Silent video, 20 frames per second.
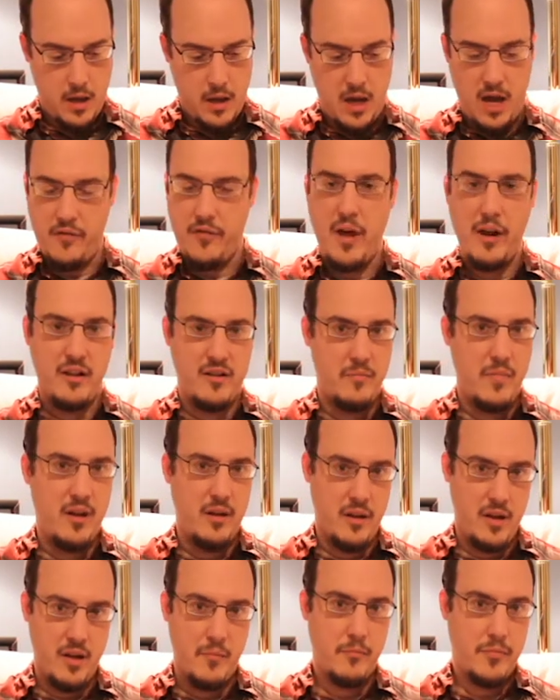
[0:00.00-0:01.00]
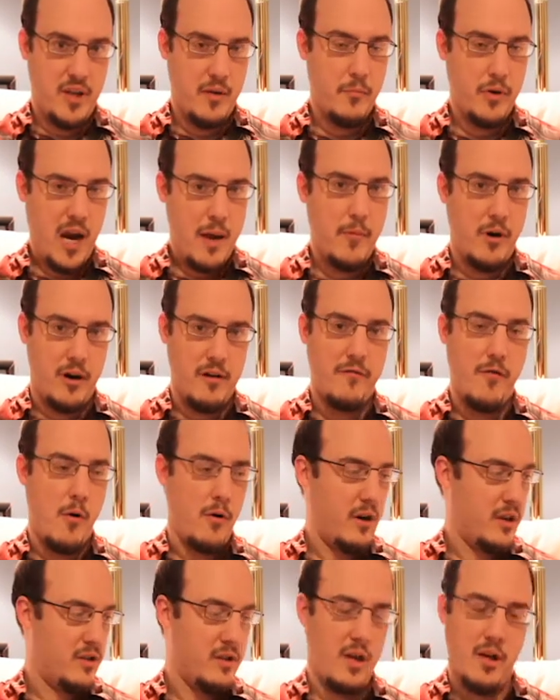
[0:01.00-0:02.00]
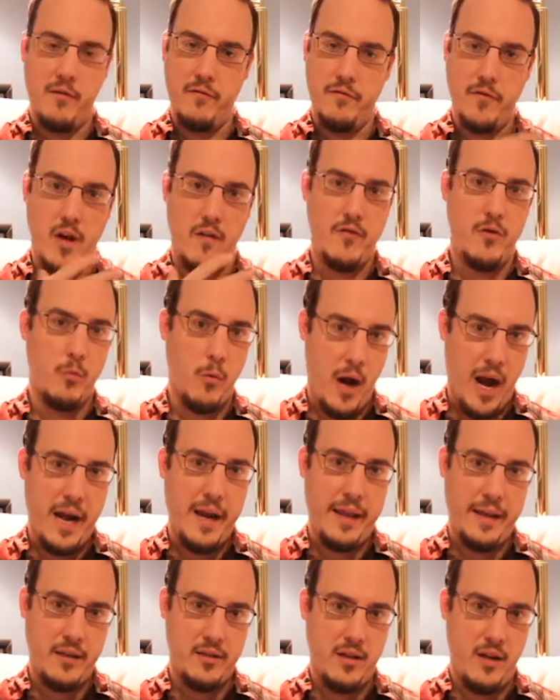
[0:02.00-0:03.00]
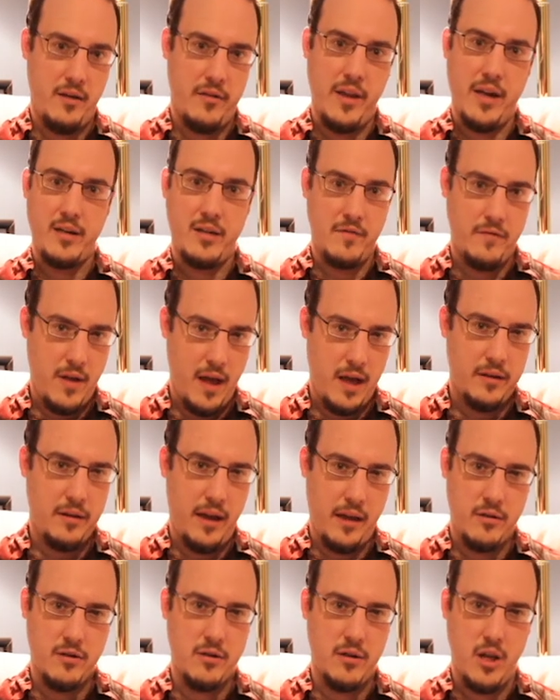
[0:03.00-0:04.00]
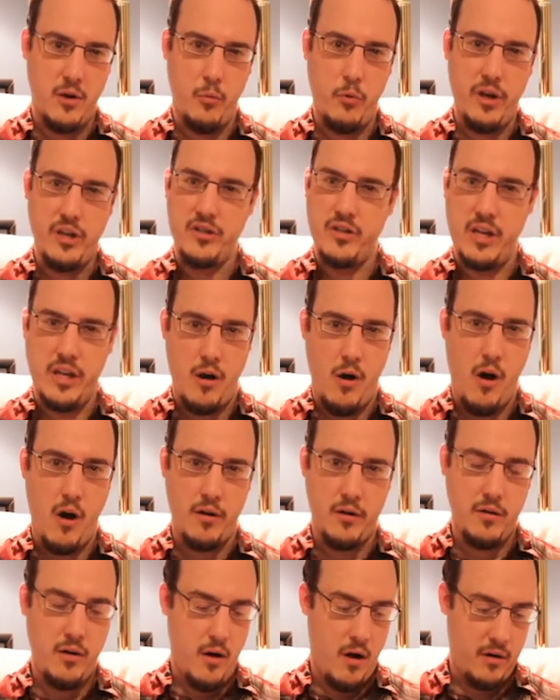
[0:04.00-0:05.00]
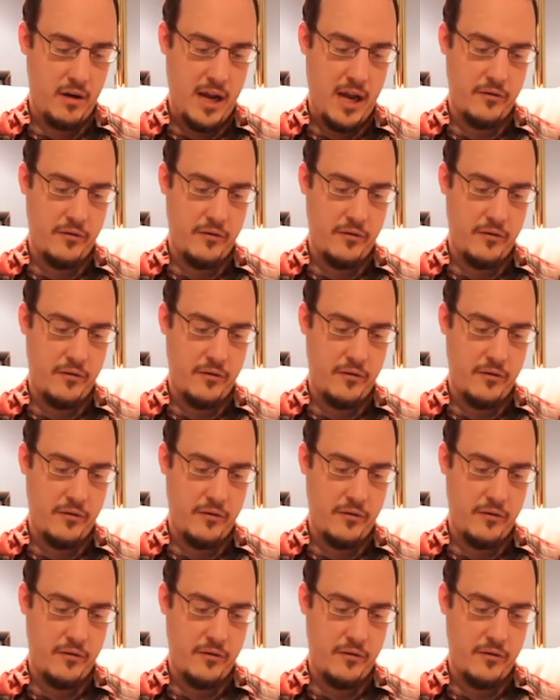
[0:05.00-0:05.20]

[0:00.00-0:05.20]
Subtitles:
That has been the primary focus of the writings and things of that nature that we see on